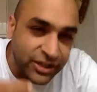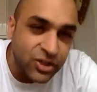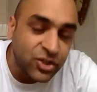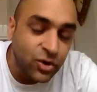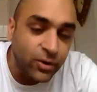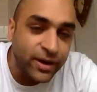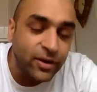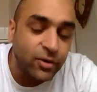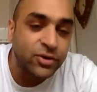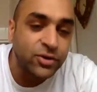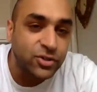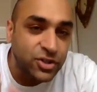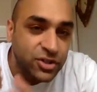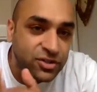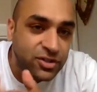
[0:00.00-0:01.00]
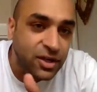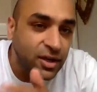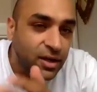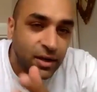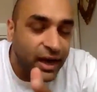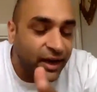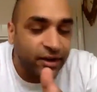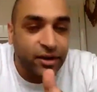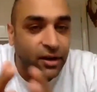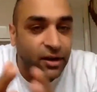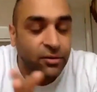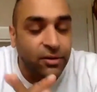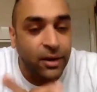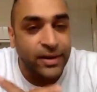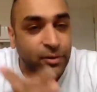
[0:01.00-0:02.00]
enjoy it, or do you just, I don't
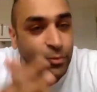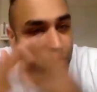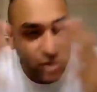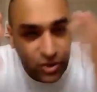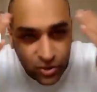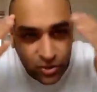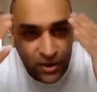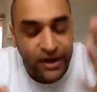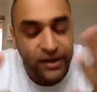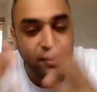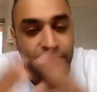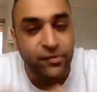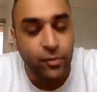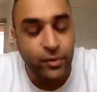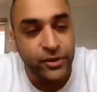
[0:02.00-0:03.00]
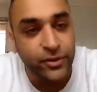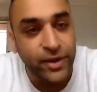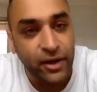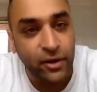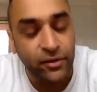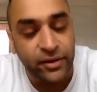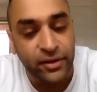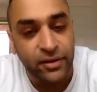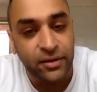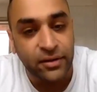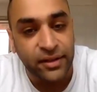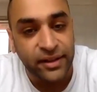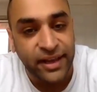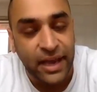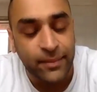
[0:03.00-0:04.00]
know. I mean, what's your kind of, when you get on
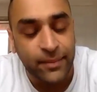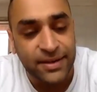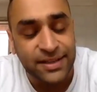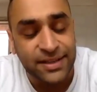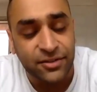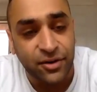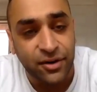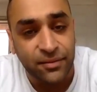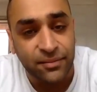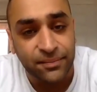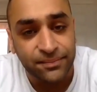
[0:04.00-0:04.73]
the game, etc.?